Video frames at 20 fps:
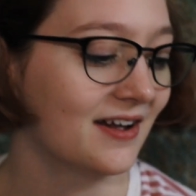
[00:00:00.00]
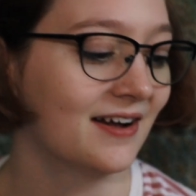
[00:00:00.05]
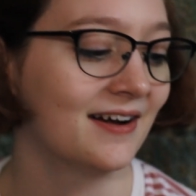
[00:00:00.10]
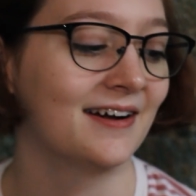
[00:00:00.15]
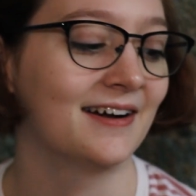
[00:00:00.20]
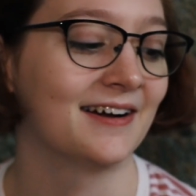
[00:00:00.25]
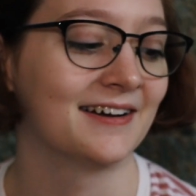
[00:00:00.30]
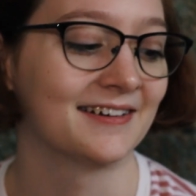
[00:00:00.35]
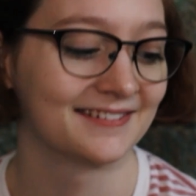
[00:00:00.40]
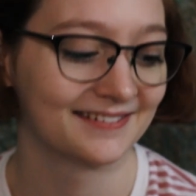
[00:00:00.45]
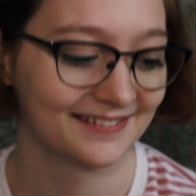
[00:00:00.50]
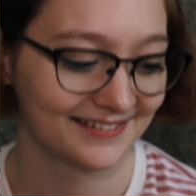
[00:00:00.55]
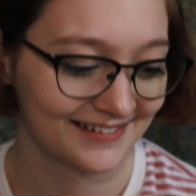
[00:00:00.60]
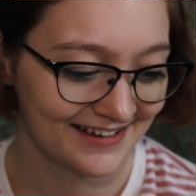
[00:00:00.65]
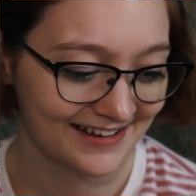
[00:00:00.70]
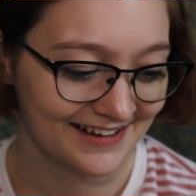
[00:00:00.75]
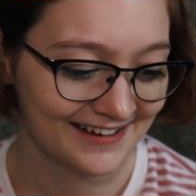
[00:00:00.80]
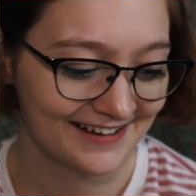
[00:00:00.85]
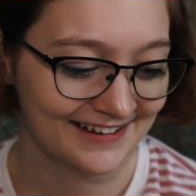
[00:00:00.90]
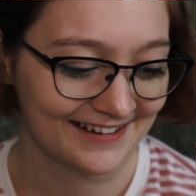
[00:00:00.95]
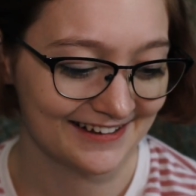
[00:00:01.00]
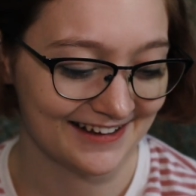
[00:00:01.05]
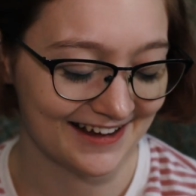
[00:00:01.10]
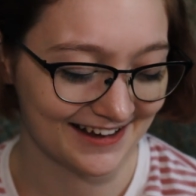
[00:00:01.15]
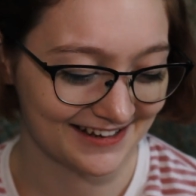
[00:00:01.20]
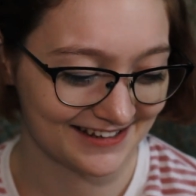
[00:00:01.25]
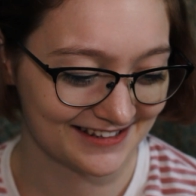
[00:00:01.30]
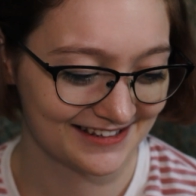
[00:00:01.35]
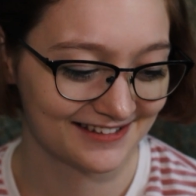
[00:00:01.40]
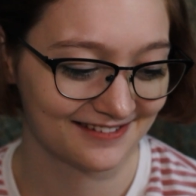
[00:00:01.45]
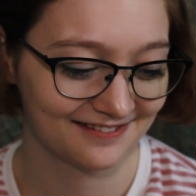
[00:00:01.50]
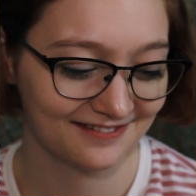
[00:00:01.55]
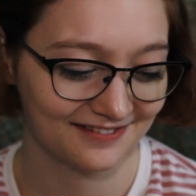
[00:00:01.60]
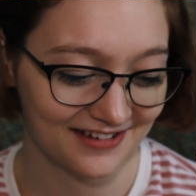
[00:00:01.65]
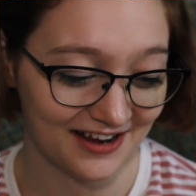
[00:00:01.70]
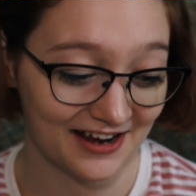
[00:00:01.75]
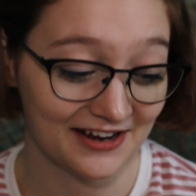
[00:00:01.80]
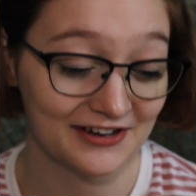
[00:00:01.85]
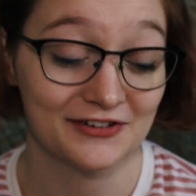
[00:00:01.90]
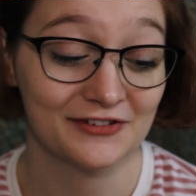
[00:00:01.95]
Ah, yes,
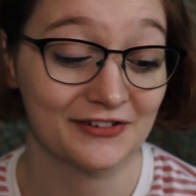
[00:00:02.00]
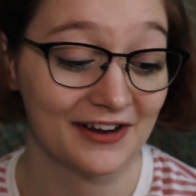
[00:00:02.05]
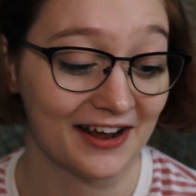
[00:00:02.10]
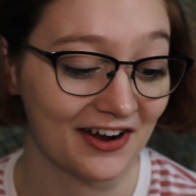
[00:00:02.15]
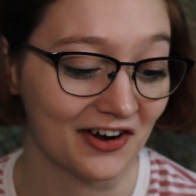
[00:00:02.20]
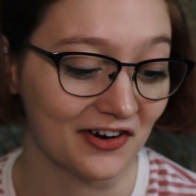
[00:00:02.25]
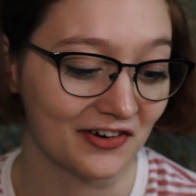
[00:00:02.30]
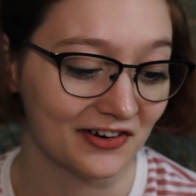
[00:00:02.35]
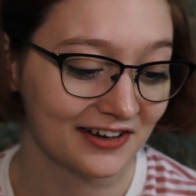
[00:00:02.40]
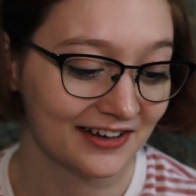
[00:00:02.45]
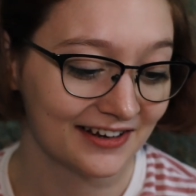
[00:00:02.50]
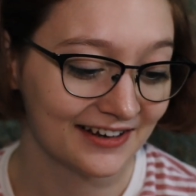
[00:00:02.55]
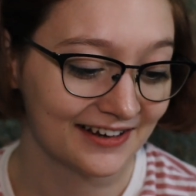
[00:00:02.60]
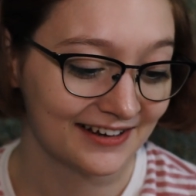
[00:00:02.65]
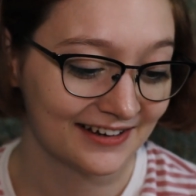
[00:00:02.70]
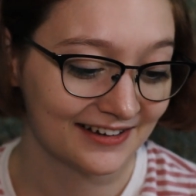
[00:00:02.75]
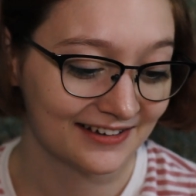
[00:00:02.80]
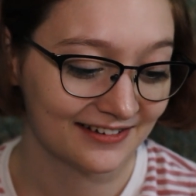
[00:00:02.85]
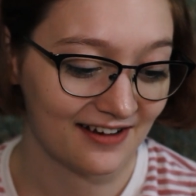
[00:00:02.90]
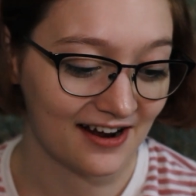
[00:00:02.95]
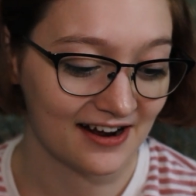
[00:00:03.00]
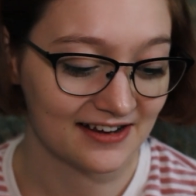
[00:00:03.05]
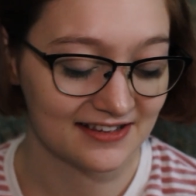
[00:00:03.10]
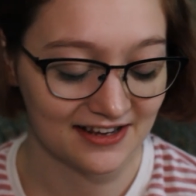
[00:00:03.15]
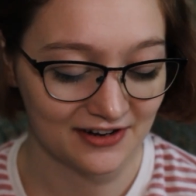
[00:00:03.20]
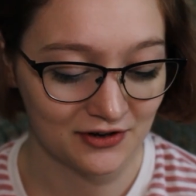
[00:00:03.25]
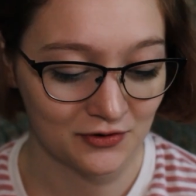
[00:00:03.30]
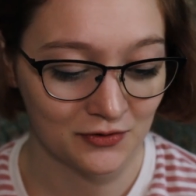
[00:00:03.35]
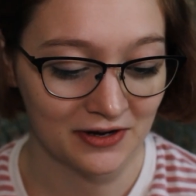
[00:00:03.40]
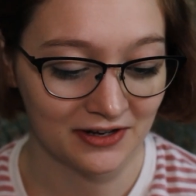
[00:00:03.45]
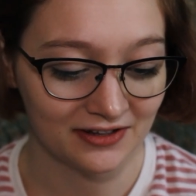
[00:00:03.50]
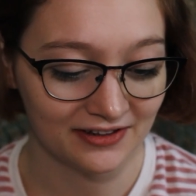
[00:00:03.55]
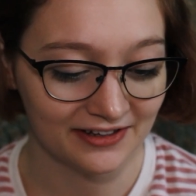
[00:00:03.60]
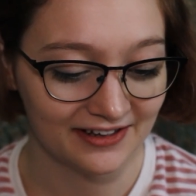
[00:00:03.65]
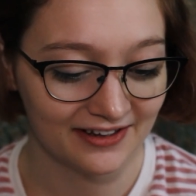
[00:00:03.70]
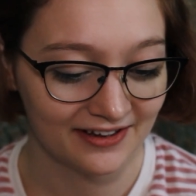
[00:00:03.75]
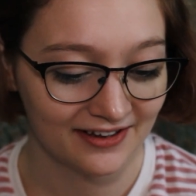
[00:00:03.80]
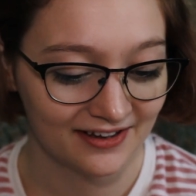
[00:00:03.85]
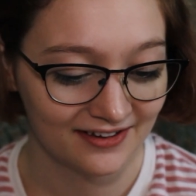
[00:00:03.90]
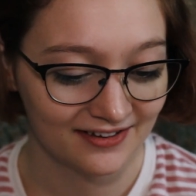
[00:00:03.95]
I do now, I said
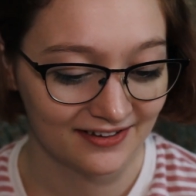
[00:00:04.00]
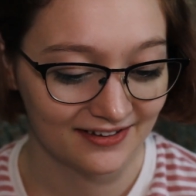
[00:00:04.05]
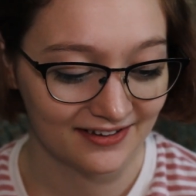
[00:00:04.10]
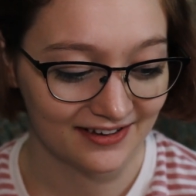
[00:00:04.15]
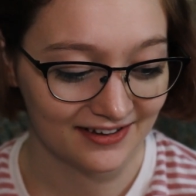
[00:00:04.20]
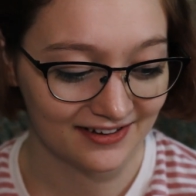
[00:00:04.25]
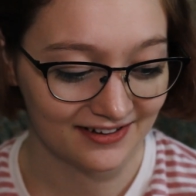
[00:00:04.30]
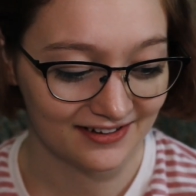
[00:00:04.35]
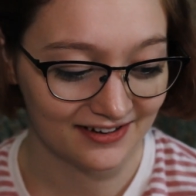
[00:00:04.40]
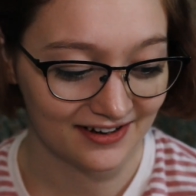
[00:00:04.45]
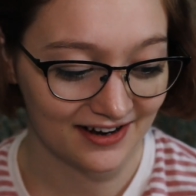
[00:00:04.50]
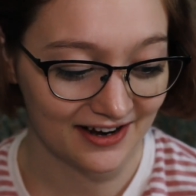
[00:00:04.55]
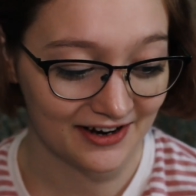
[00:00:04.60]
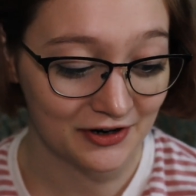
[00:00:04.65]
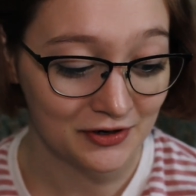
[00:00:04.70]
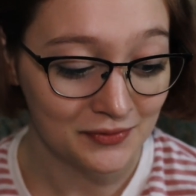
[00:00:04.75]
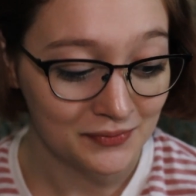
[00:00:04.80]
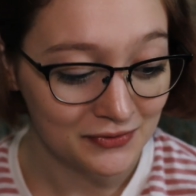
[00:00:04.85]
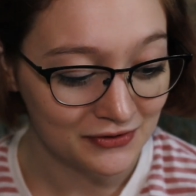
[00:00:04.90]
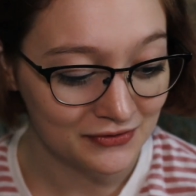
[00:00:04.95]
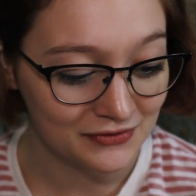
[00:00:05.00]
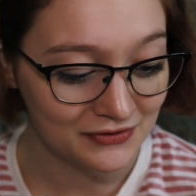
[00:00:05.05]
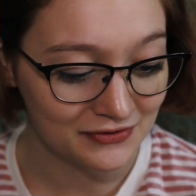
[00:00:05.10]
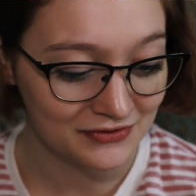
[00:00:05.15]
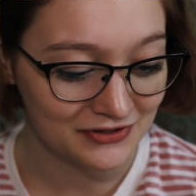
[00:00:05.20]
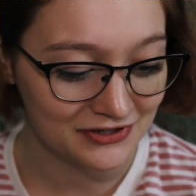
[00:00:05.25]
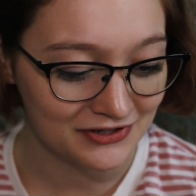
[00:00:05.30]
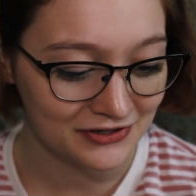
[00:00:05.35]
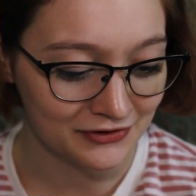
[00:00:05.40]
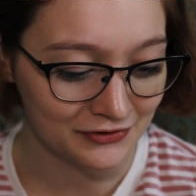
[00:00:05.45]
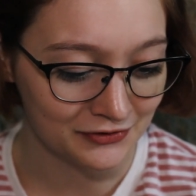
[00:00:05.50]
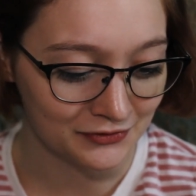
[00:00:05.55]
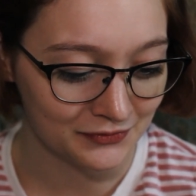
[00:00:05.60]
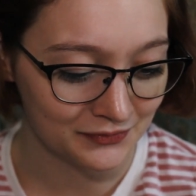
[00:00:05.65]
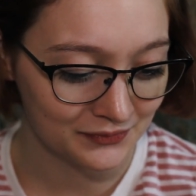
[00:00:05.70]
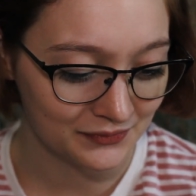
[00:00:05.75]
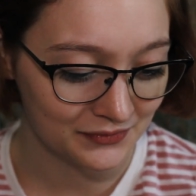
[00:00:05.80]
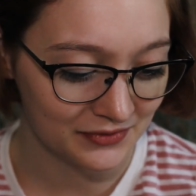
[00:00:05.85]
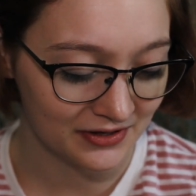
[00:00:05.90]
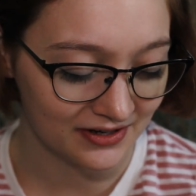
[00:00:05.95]
quickly, and I hope you do too,
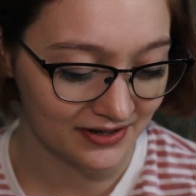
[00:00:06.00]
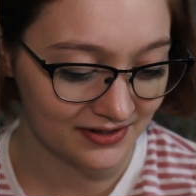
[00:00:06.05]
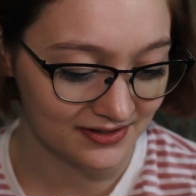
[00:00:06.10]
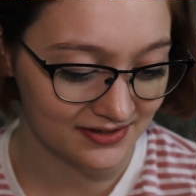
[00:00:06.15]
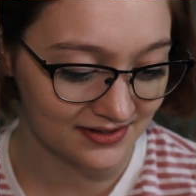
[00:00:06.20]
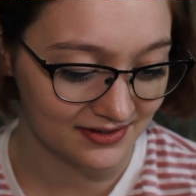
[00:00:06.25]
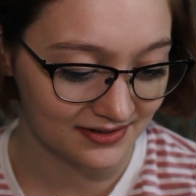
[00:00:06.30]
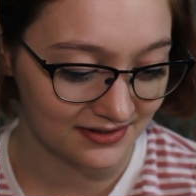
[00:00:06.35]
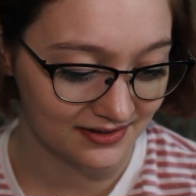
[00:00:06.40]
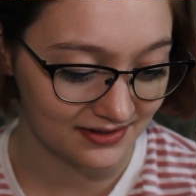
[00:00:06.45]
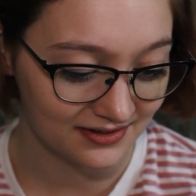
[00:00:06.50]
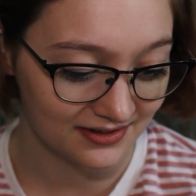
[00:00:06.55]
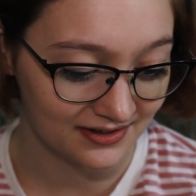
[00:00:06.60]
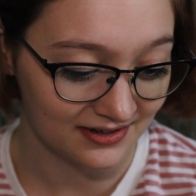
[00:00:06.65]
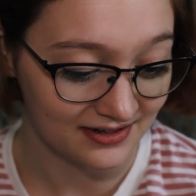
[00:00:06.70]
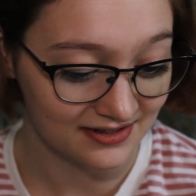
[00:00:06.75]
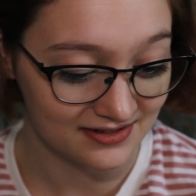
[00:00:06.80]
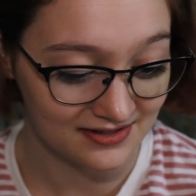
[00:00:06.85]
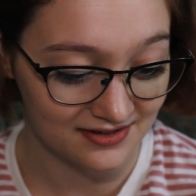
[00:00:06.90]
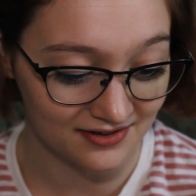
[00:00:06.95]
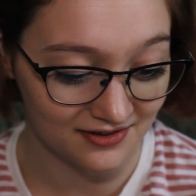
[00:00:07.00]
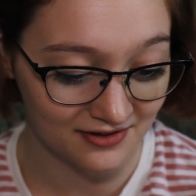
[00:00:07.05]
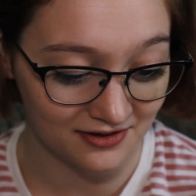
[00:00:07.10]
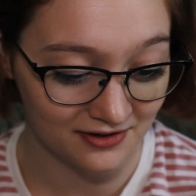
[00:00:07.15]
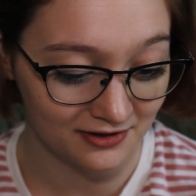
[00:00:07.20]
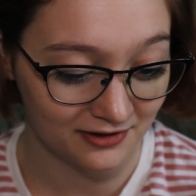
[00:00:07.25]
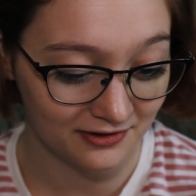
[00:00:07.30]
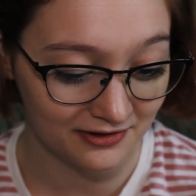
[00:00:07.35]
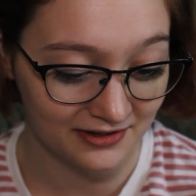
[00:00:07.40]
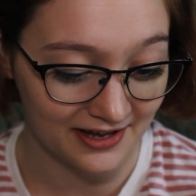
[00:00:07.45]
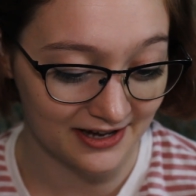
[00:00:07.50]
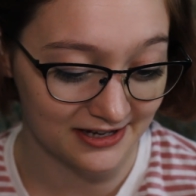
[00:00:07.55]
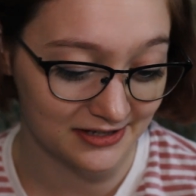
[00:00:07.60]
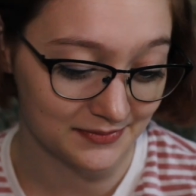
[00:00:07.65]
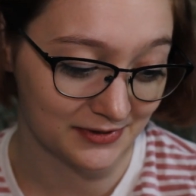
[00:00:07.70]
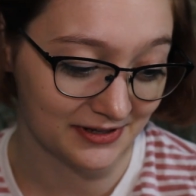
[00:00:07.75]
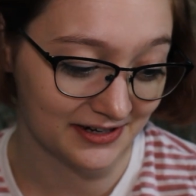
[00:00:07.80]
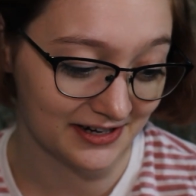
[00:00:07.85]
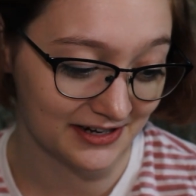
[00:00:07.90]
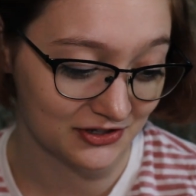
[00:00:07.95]
because it is all the
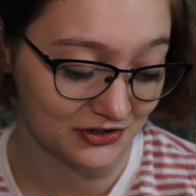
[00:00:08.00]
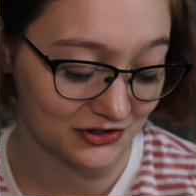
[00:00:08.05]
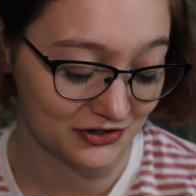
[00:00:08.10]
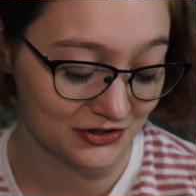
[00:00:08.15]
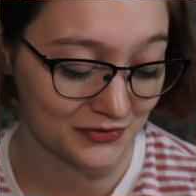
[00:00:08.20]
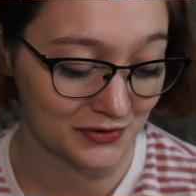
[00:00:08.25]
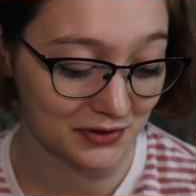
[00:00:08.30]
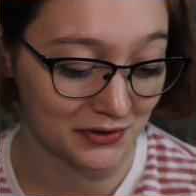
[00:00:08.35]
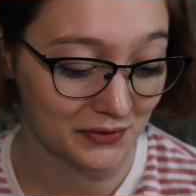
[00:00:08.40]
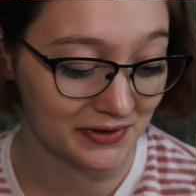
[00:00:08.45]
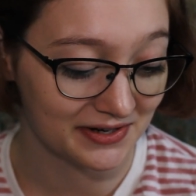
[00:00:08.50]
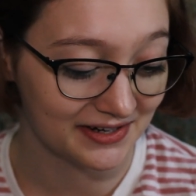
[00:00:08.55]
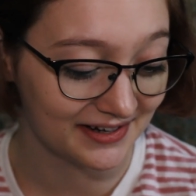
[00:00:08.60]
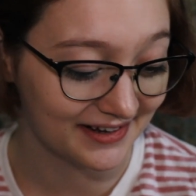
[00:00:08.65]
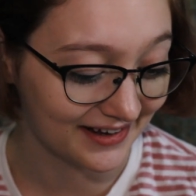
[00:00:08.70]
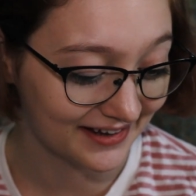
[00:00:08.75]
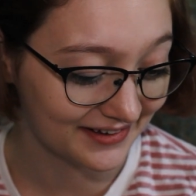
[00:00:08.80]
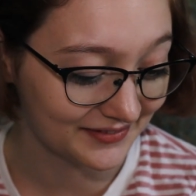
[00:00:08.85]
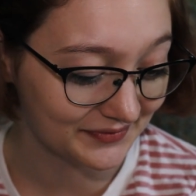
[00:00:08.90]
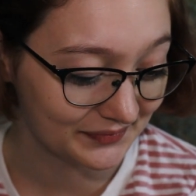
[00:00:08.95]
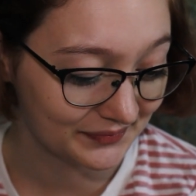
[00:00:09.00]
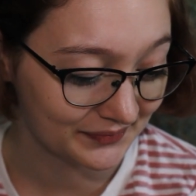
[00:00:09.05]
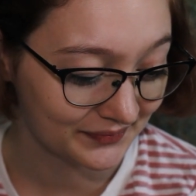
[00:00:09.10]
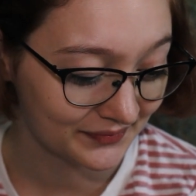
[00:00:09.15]
explanation you are going to get.